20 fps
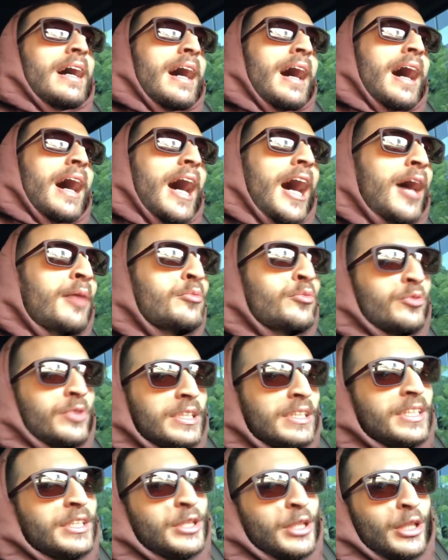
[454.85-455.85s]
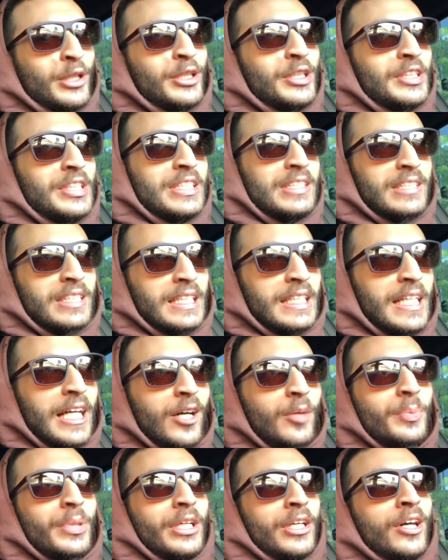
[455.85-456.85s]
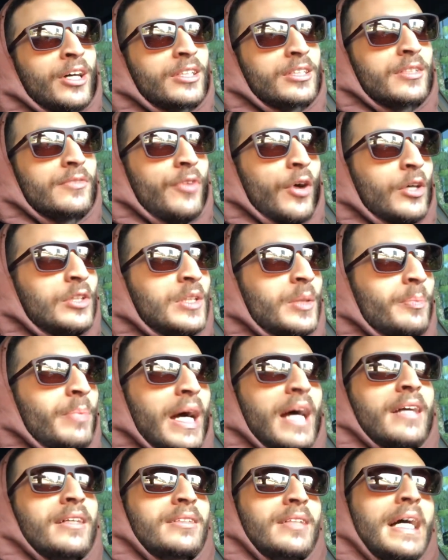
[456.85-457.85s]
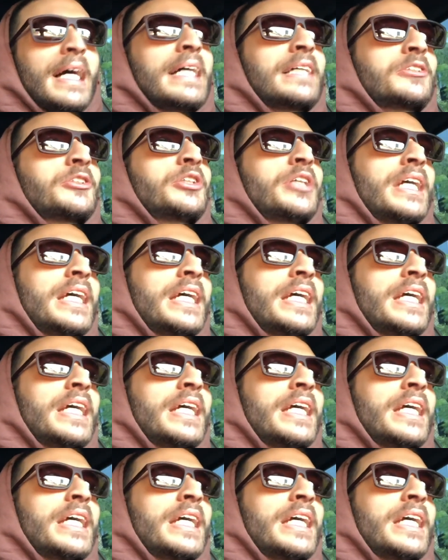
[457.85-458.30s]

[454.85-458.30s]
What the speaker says: I'm really curious to see now, because of all the backlash,